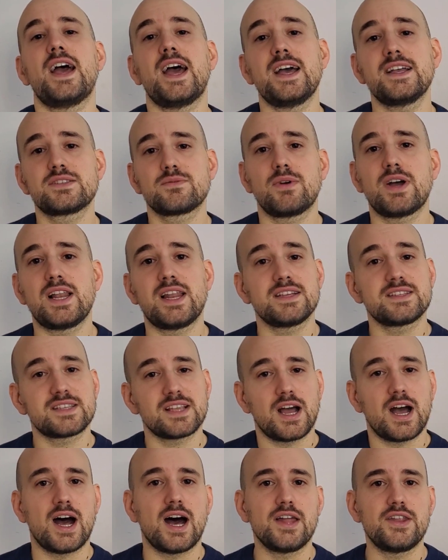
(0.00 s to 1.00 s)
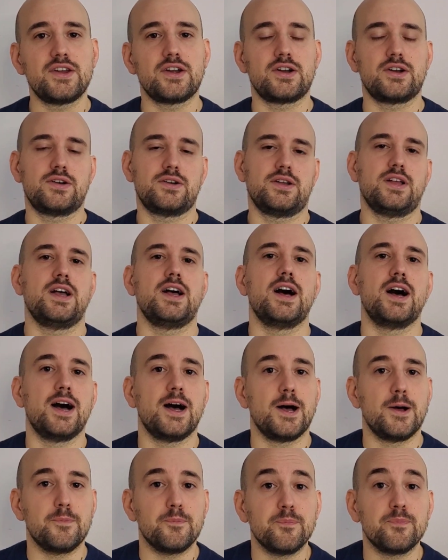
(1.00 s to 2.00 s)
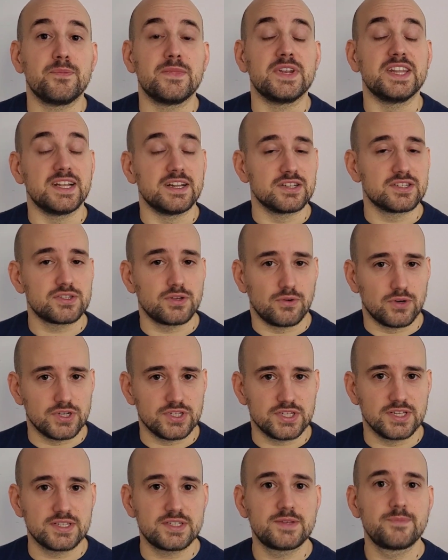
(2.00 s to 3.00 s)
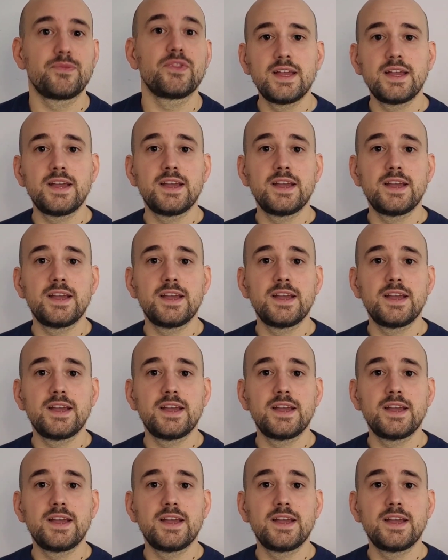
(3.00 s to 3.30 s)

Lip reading: as well as other legal sources.